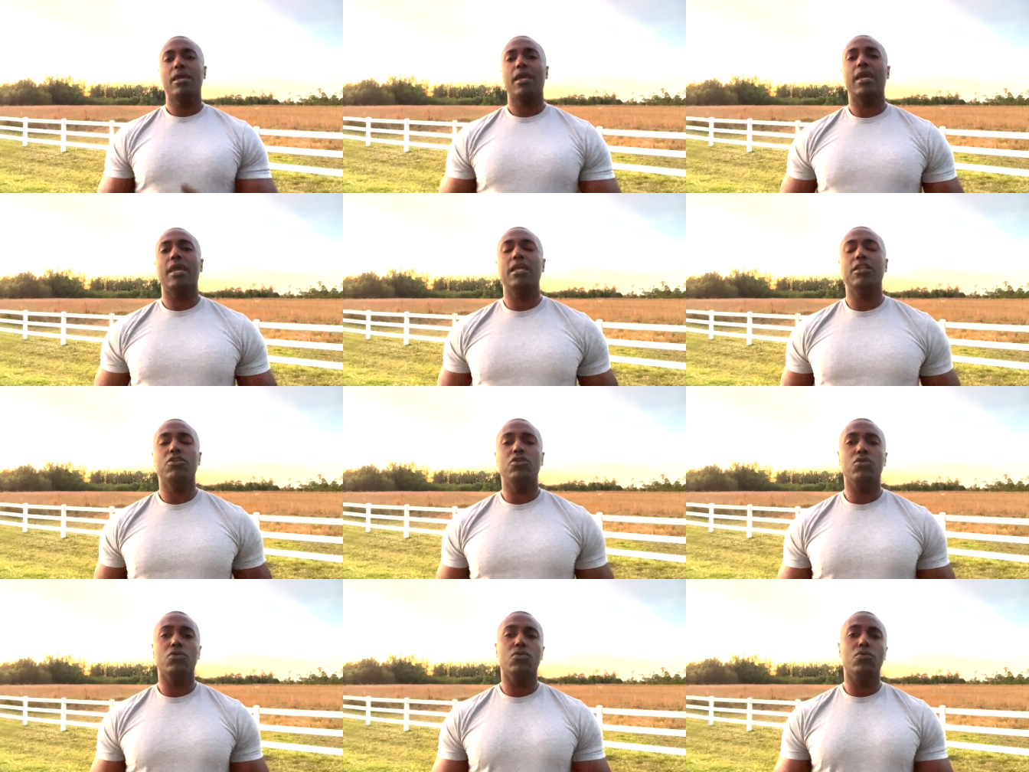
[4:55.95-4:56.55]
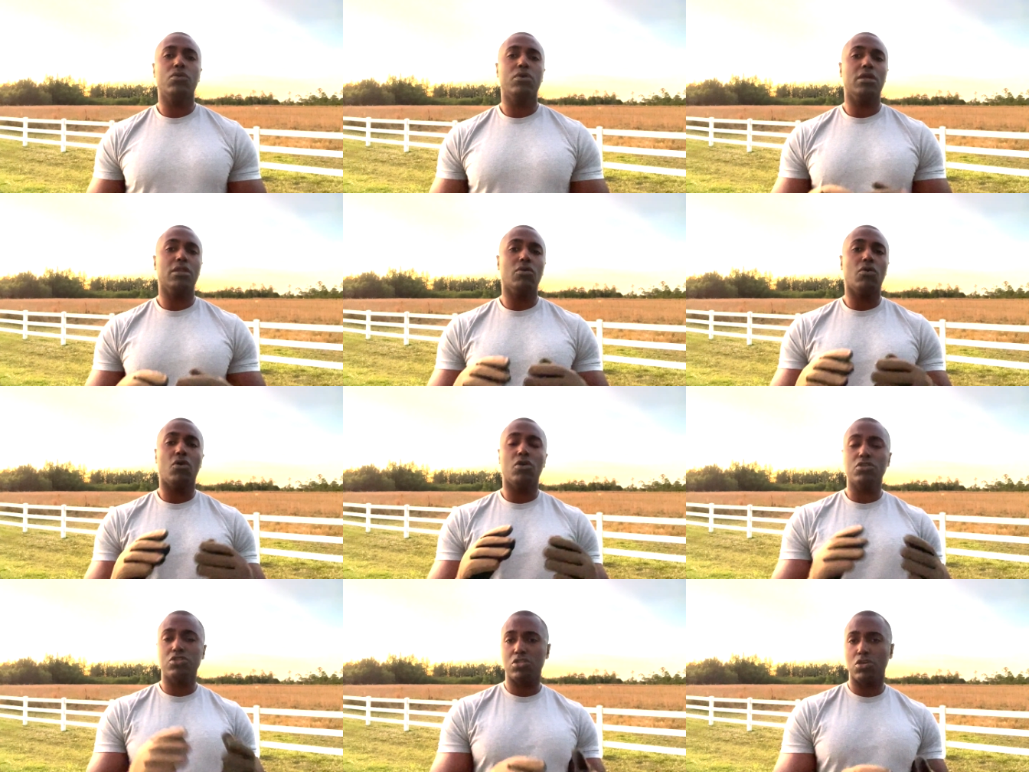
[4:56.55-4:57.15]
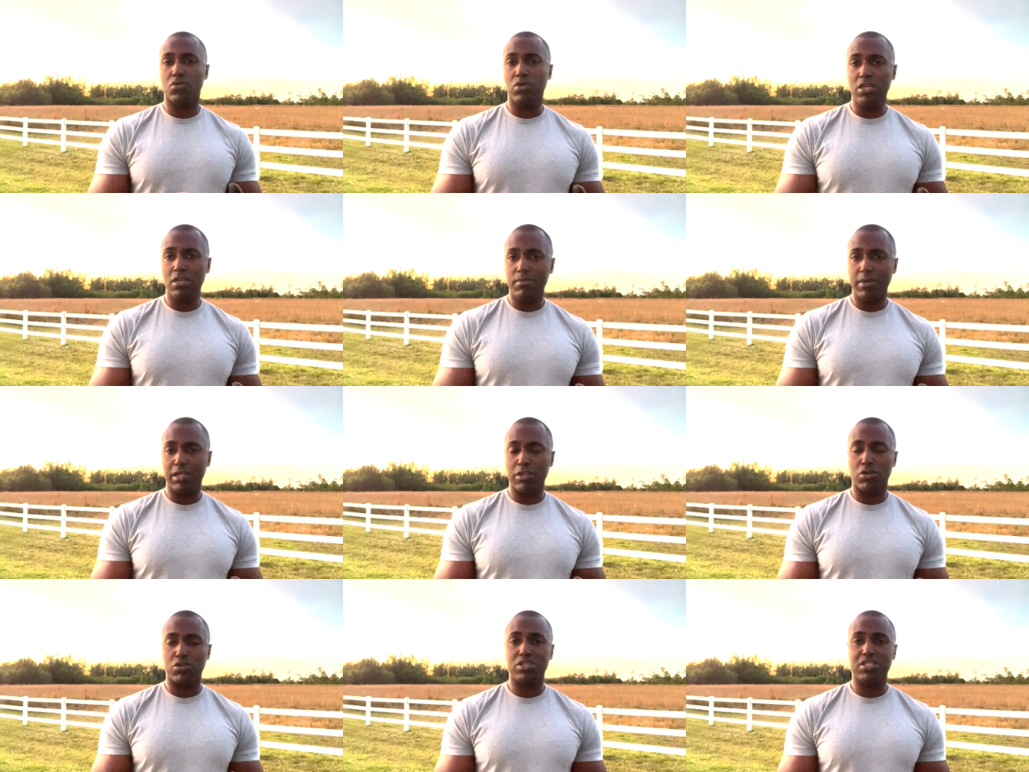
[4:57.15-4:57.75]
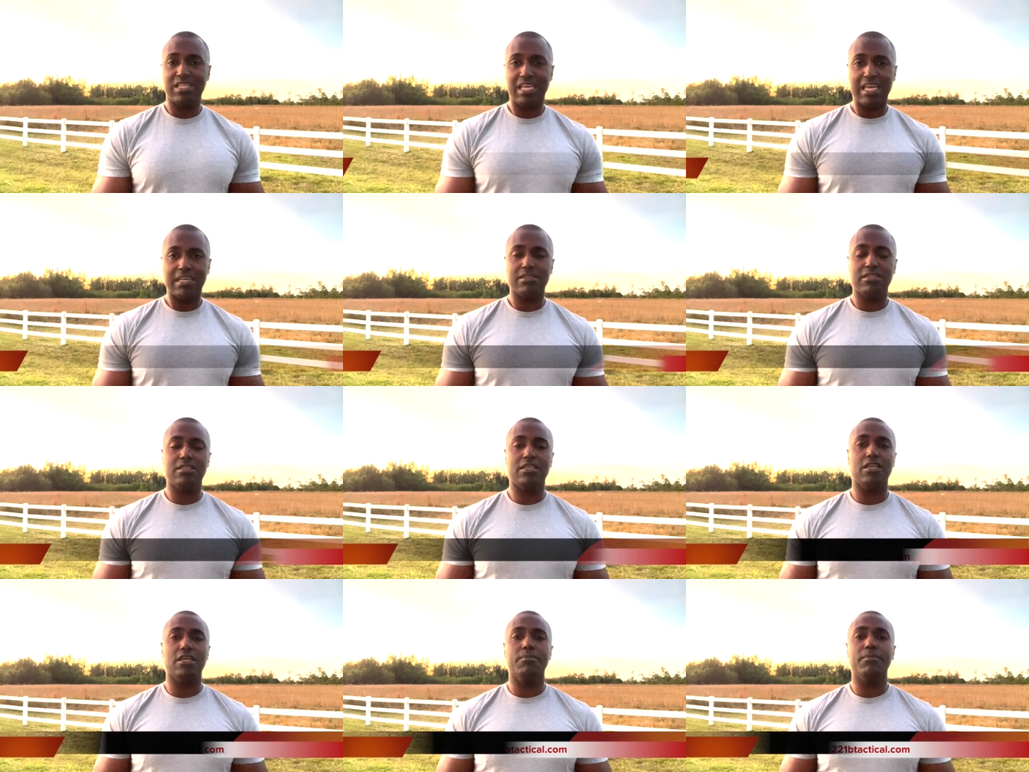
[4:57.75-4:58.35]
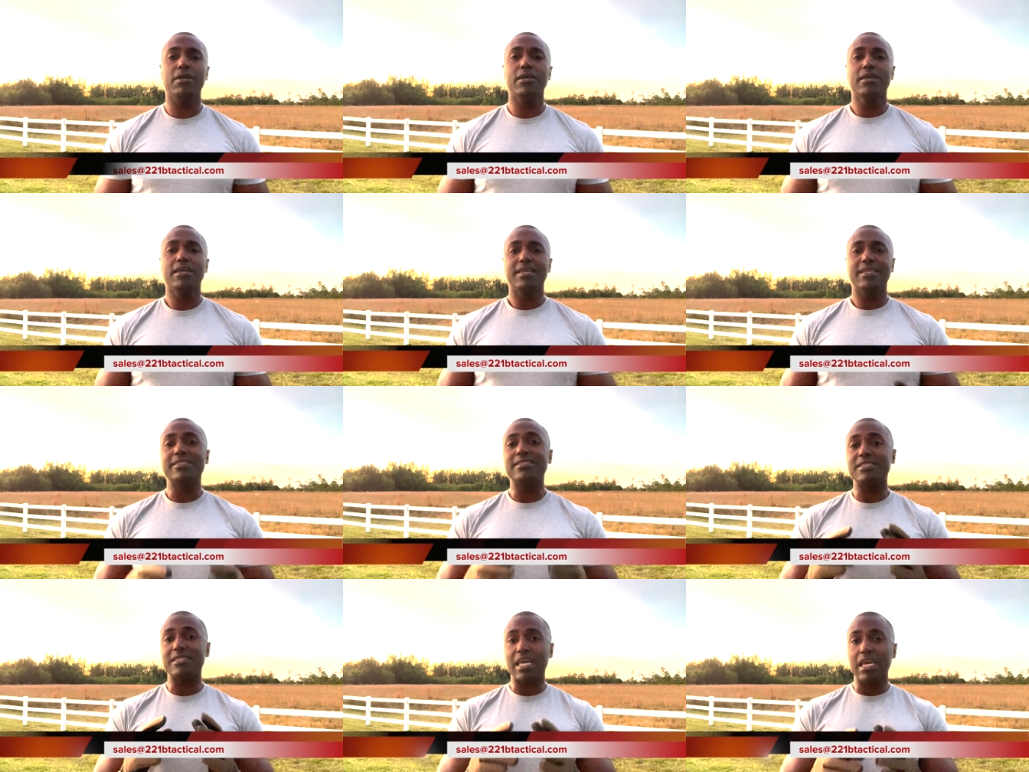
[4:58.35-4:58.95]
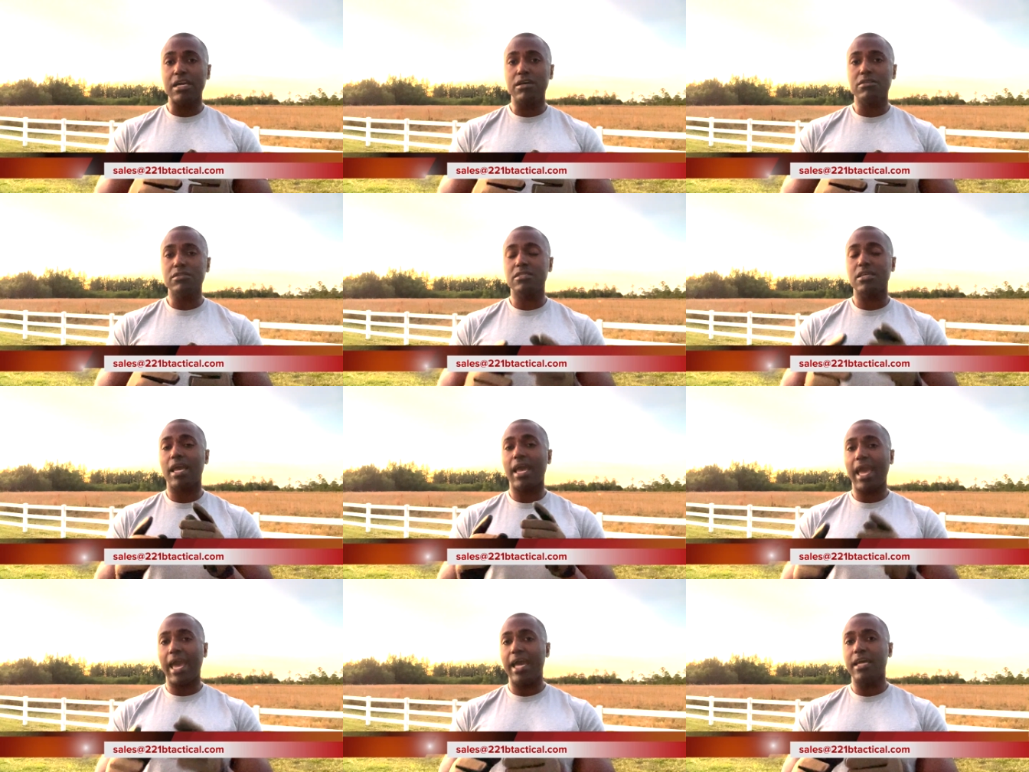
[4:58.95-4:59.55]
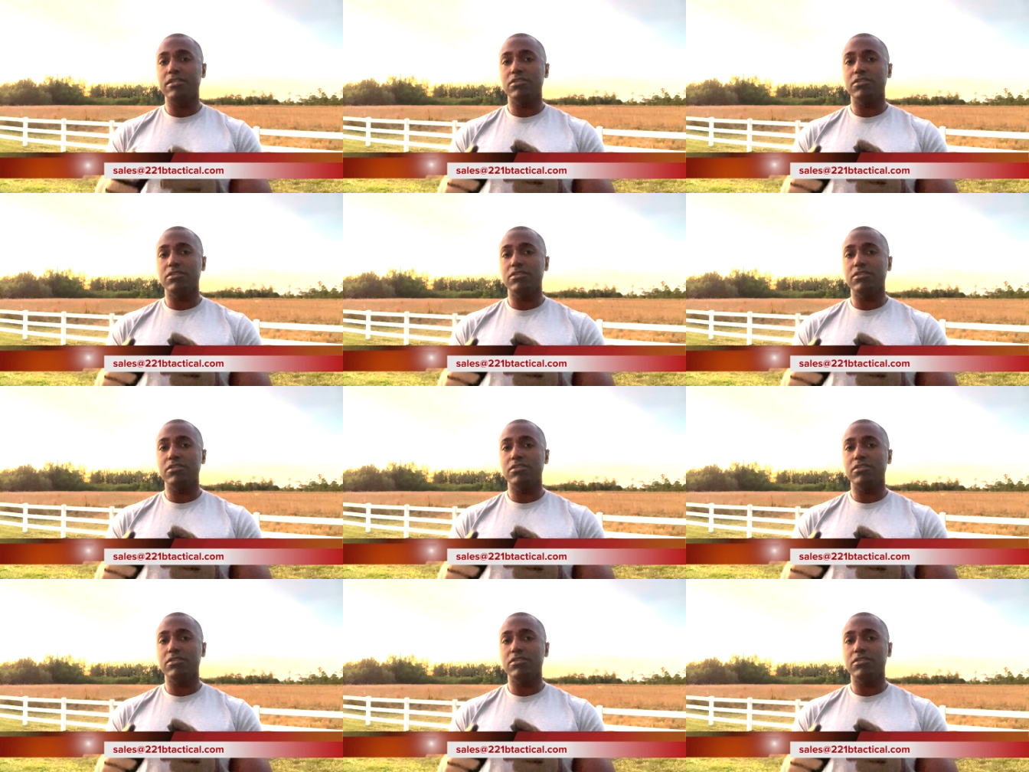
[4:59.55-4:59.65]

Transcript: And you can also email our sales team, sales at